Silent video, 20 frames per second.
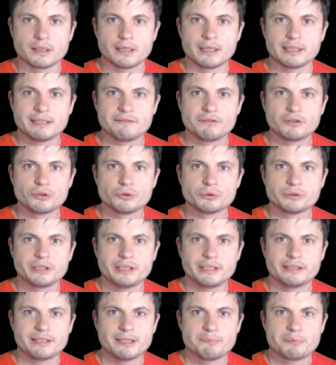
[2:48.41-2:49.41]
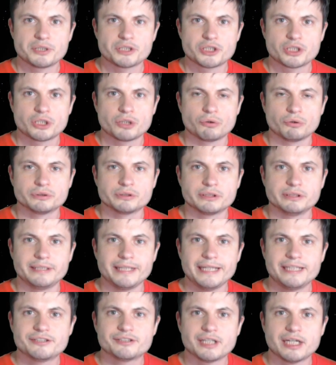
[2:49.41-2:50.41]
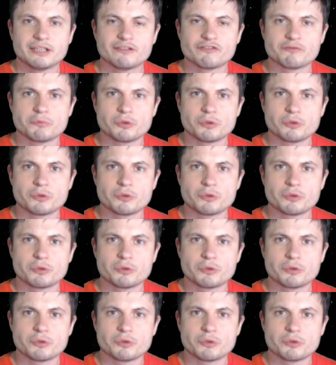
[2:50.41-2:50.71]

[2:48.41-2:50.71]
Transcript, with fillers: And even though the temperature on the day side of